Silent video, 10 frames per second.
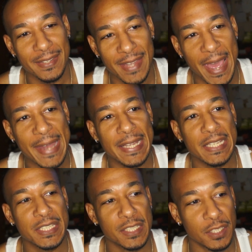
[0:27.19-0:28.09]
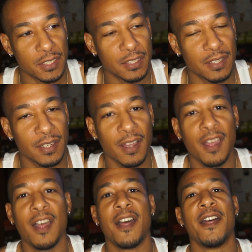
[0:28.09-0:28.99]
that is good.
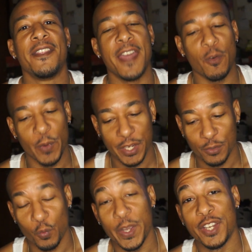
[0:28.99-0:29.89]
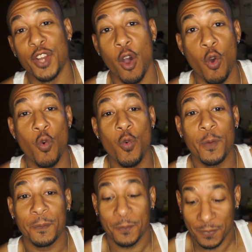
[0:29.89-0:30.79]
That we know
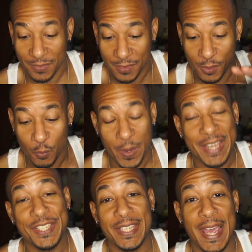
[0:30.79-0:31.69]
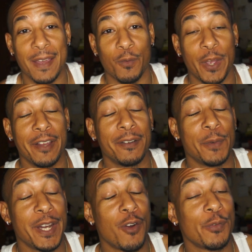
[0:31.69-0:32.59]
where she at. Well,
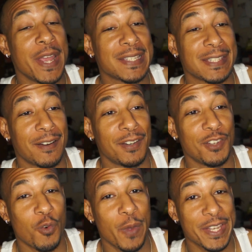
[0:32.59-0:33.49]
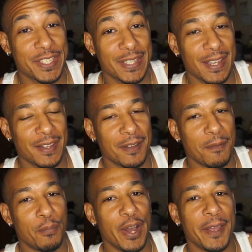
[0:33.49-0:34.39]
we don't necessarily know where she at,
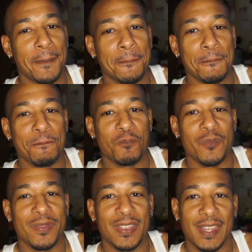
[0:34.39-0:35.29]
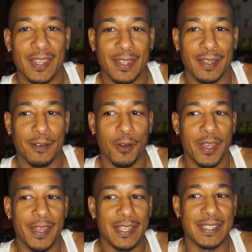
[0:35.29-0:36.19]
but
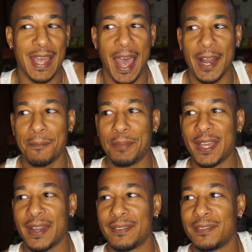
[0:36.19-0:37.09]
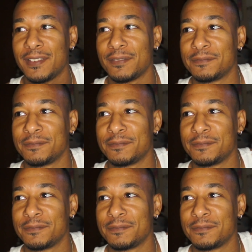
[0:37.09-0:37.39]
it's kind of been